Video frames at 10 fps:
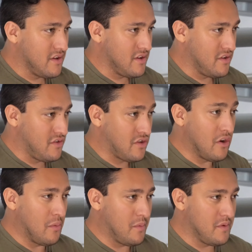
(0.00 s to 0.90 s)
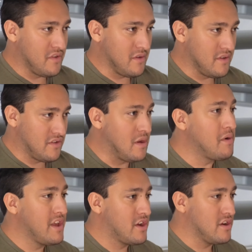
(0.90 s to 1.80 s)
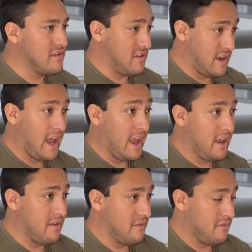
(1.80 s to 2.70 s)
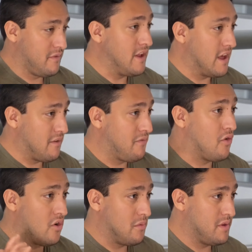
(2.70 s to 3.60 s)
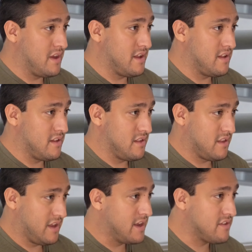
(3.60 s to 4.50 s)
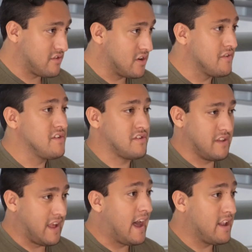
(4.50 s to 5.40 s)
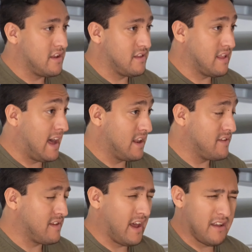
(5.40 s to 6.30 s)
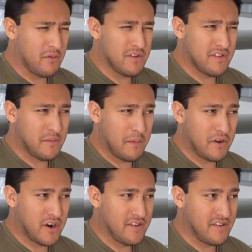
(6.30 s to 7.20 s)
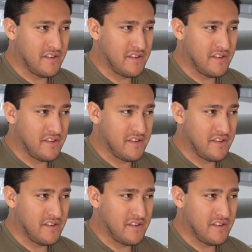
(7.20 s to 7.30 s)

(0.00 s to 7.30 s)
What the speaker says: So somebody could today fill out a form, get service, and that is at, what's the web address?